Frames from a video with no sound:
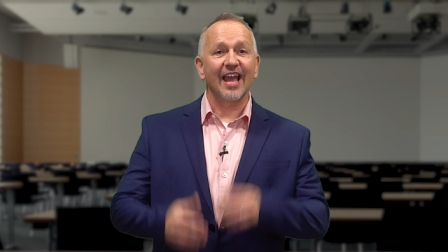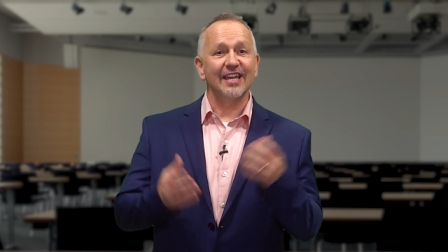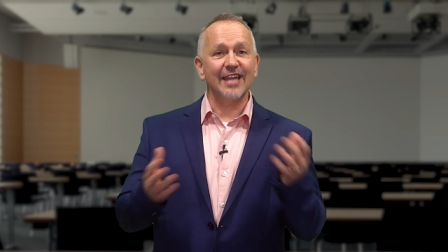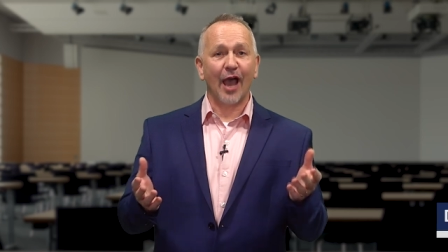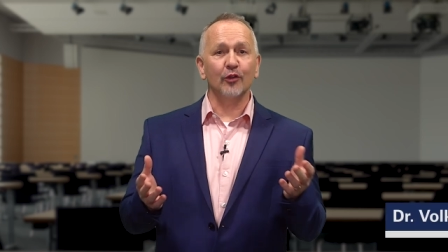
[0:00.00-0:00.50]

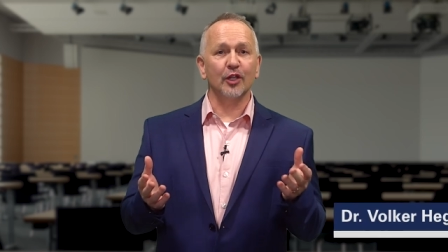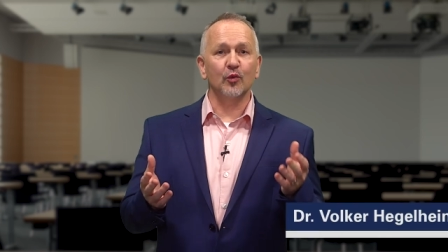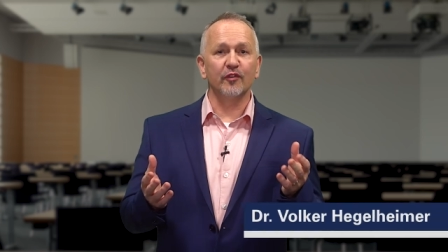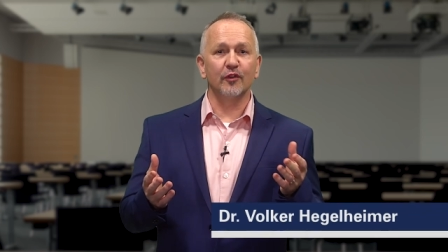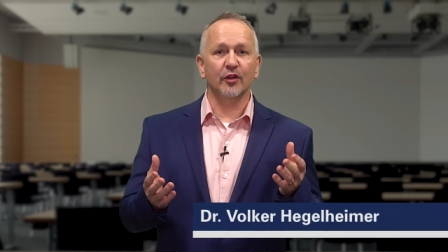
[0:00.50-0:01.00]
Now that
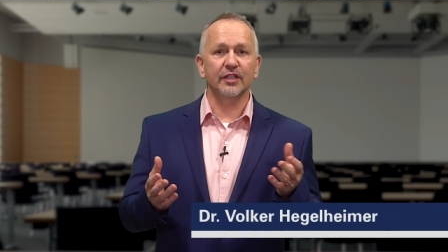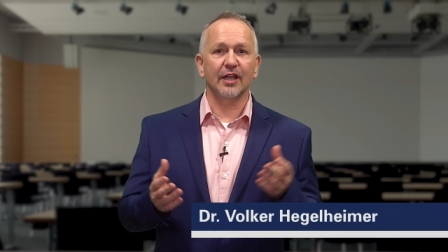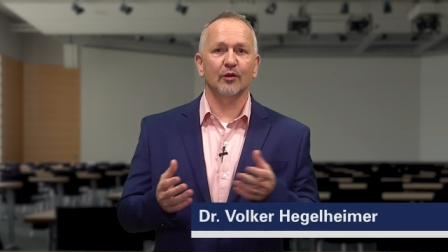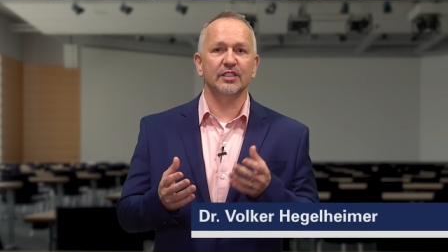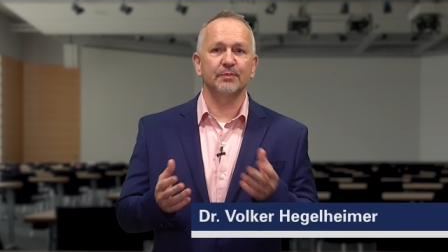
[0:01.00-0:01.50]
we've looked at
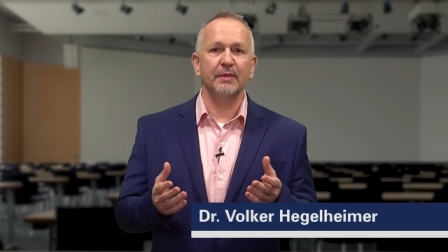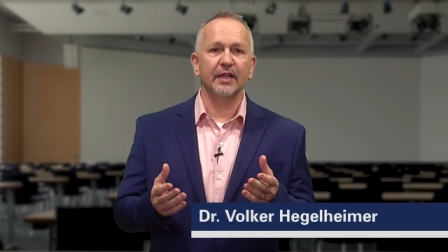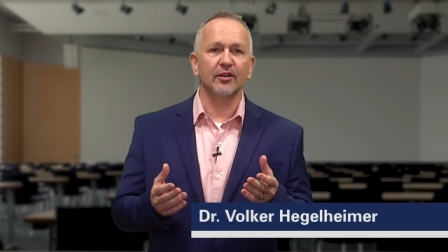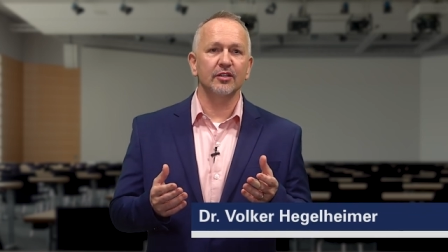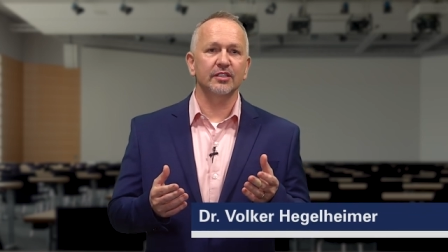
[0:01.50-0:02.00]
our
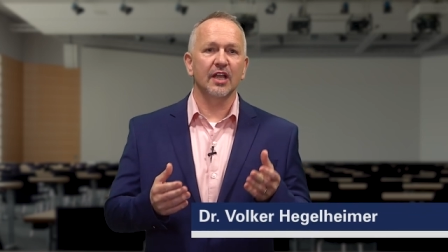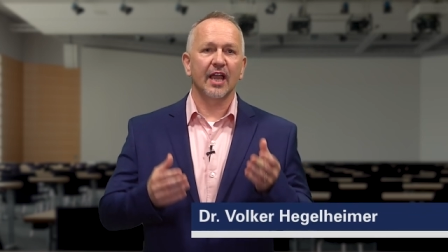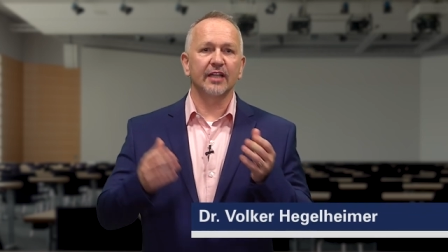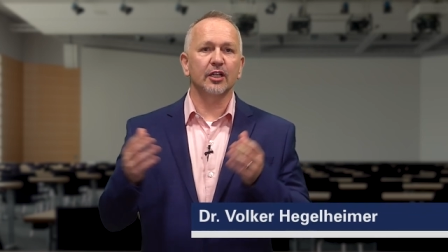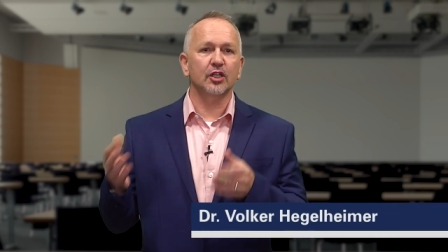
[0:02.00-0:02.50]
speakers
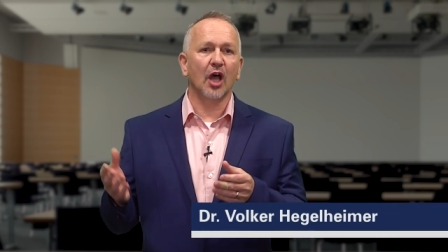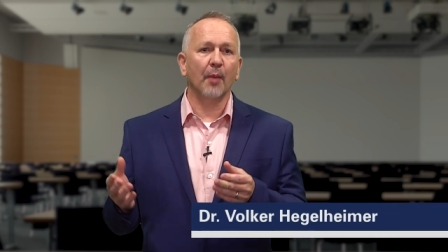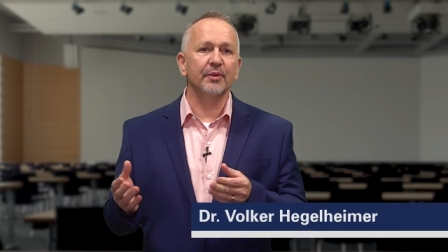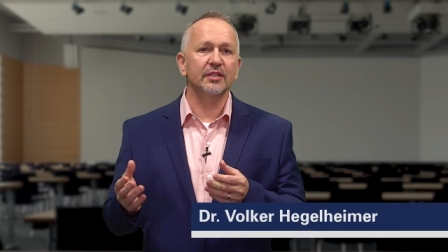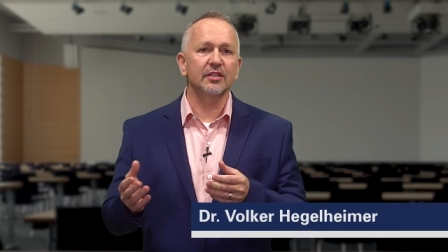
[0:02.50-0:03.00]
and the
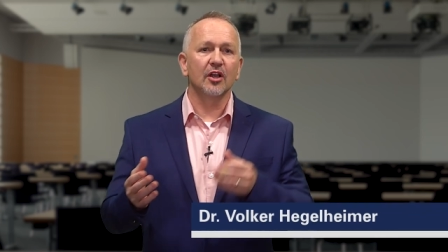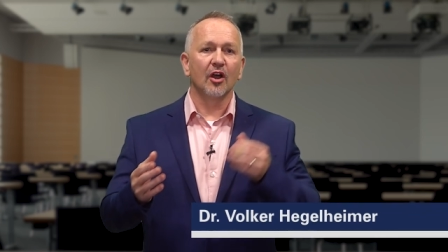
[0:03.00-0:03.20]
topics